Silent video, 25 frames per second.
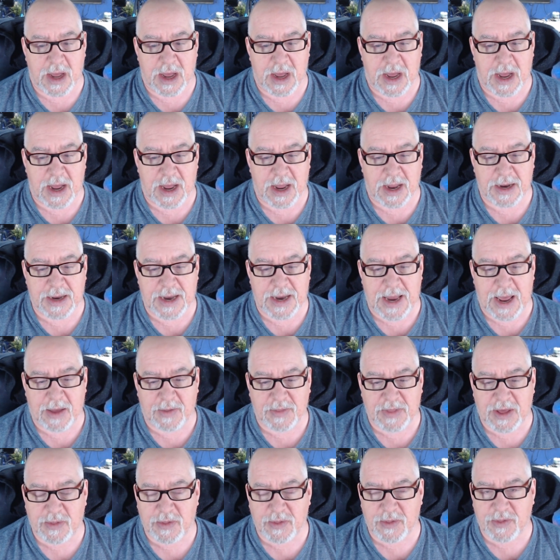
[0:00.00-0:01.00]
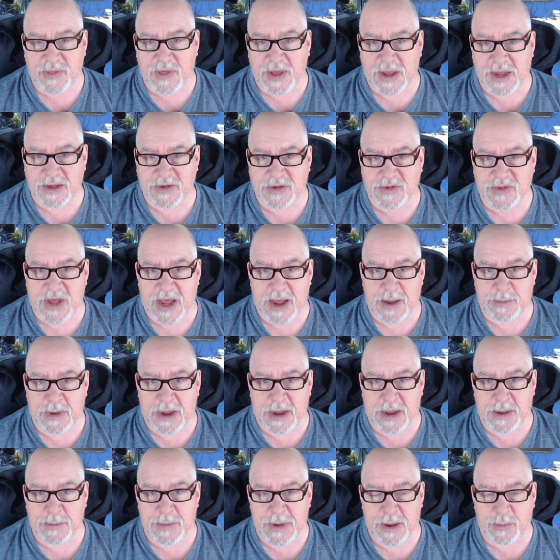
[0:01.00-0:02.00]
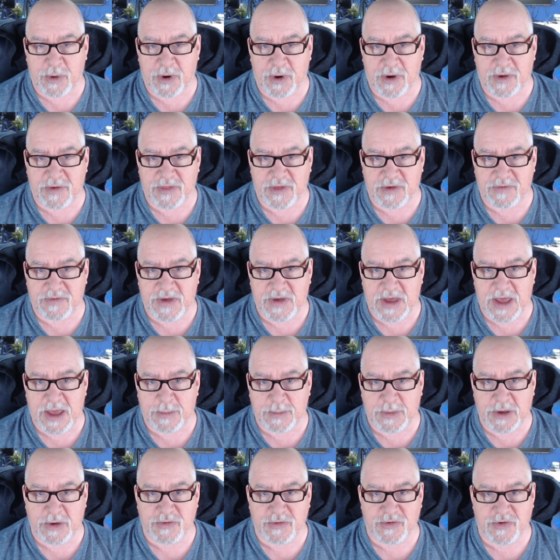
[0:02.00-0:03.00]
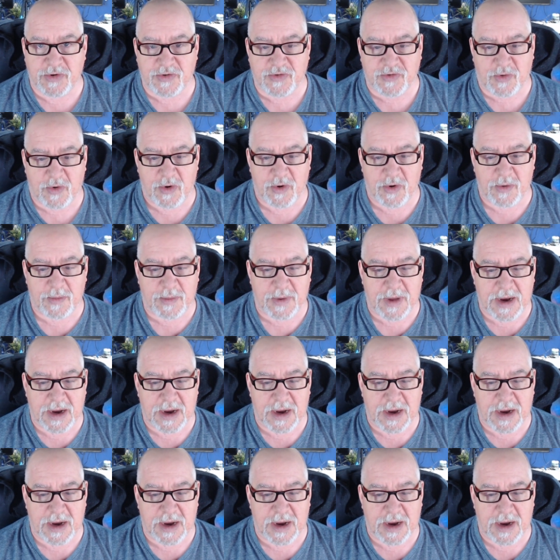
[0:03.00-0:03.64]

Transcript: Uh, now, the other thing is I'm a member of the VM users group,